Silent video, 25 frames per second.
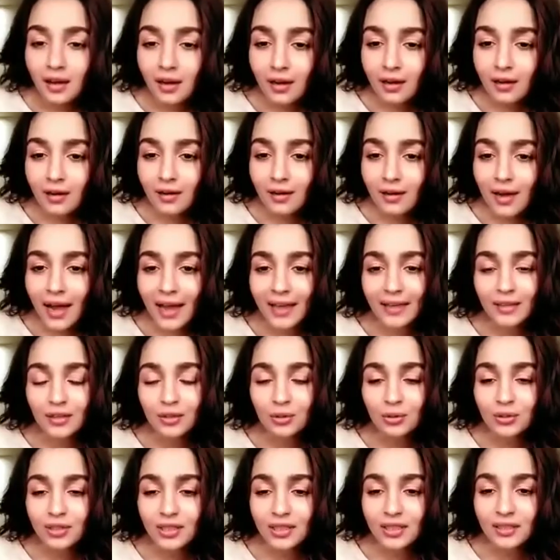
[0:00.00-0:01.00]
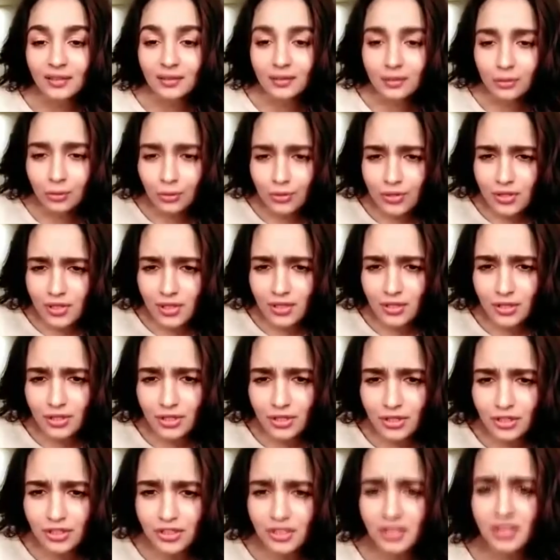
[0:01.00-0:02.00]
Hi, Curie. Who's this?
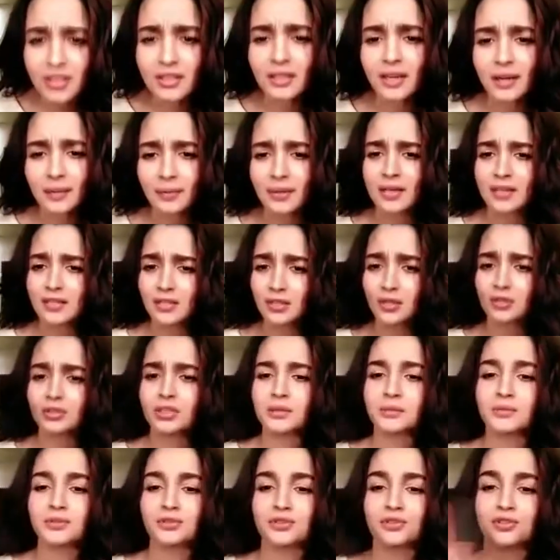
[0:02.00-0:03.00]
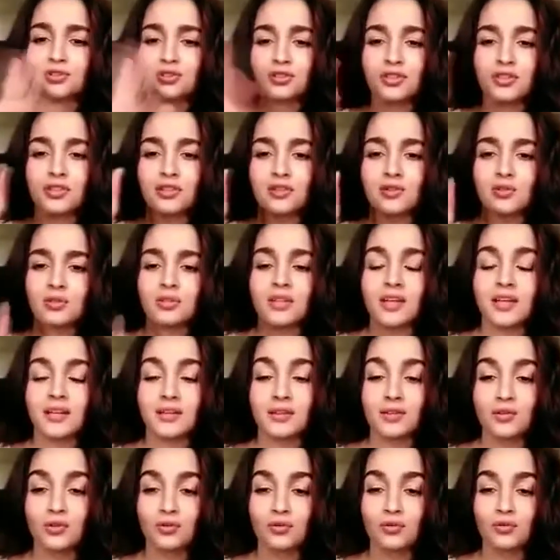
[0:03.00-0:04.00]
Shrishti. I'm guessing your name is Shrishti. So
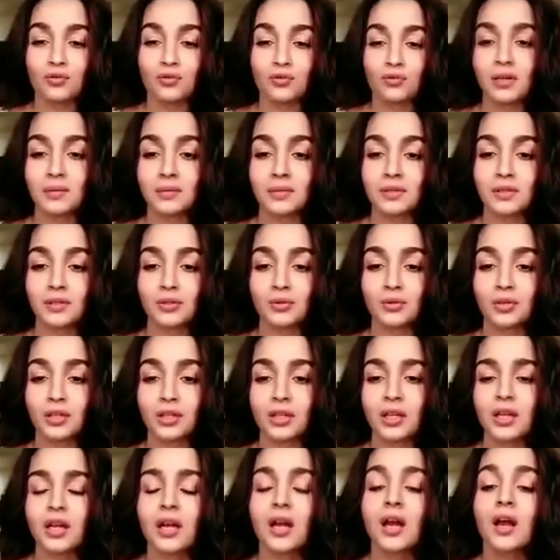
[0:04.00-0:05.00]
thank you for calling me Curie.